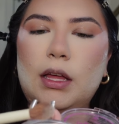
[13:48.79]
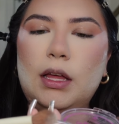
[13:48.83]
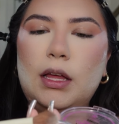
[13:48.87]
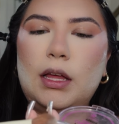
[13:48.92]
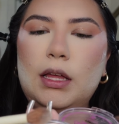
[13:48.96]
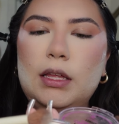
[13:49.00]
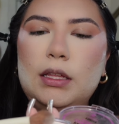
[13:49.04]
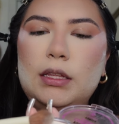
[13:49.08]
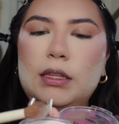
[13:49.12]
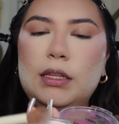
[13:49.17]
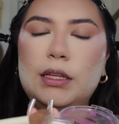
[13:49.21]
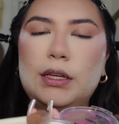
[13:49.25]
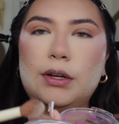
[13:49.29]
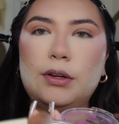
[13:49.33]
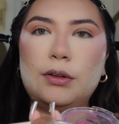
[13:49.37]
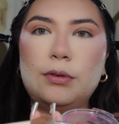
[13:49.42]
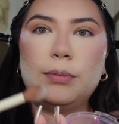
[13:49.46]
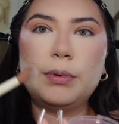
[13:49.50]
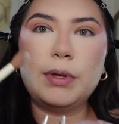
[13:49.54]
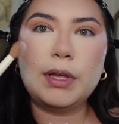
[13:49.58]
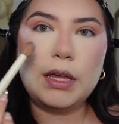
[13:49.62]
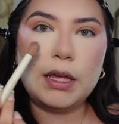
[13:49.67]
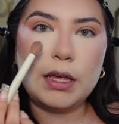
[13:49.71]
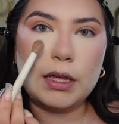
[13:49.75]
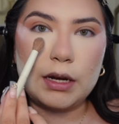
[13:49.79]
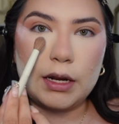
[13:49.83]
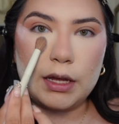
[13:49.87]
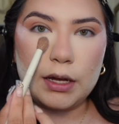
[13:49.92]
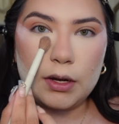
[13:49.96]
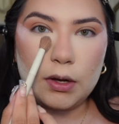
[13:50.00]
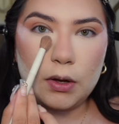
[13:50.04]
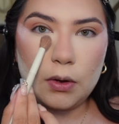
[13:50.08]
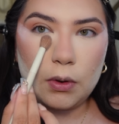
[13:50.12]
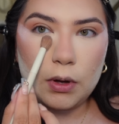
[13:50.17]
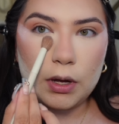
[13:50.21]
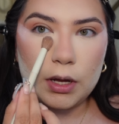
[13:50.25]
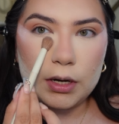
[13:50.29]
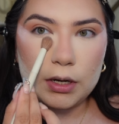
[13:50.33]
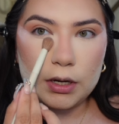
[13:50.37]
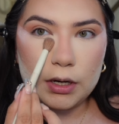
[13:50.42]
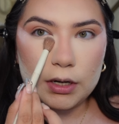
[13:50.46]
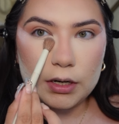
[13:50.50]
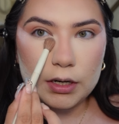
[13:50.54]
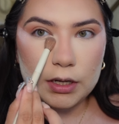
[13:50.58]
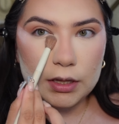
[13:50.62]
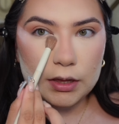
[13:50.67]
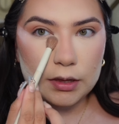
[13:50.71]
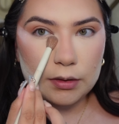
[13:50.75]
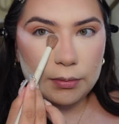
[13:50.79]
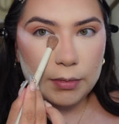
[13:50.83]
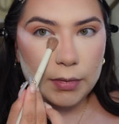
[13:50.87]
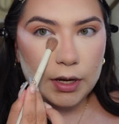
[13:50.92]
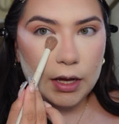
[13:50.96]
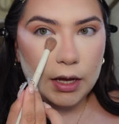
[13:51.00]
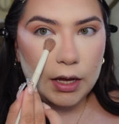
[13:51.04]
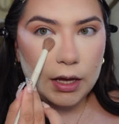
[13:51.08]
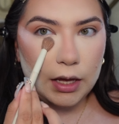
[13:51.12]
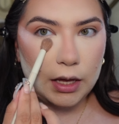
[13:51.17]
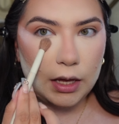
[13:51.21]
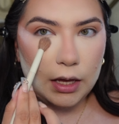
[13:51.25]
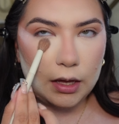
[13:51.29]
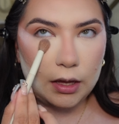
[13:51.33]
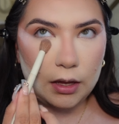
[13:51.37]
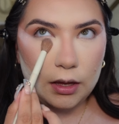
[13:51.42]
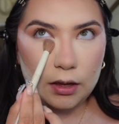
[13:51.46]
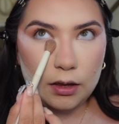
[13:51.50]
a little bit and I go underneath my eye